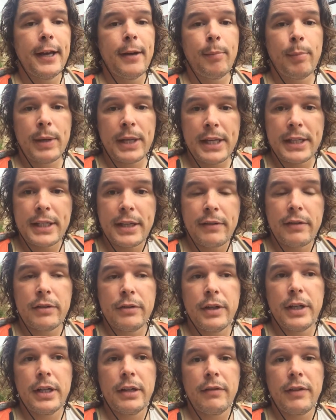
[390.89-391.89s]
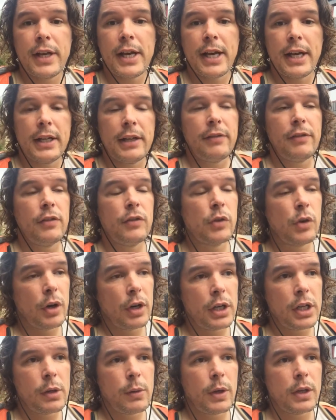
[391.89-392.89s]
please have a read of that. And if you've got
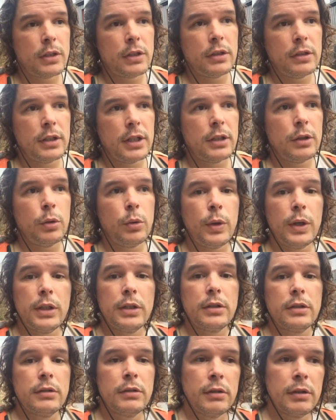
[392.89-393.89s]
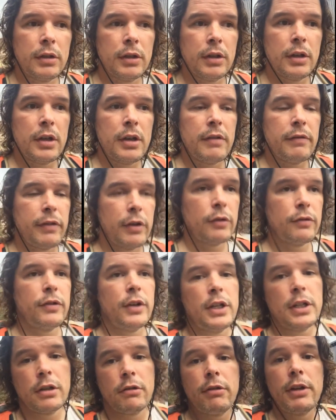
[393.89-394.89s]
any questions, as always, feel free
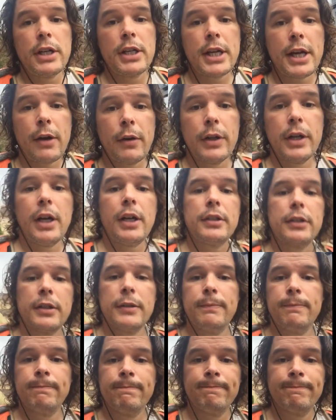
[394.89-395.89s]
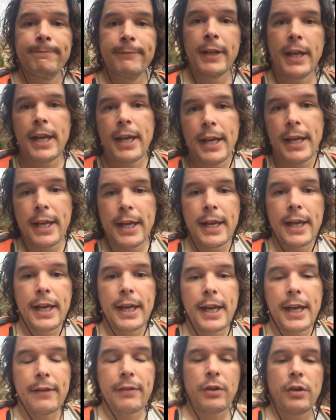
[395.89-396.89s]
to reach out and ask.
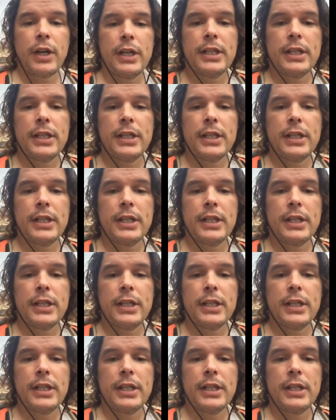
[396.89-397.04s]
Have a great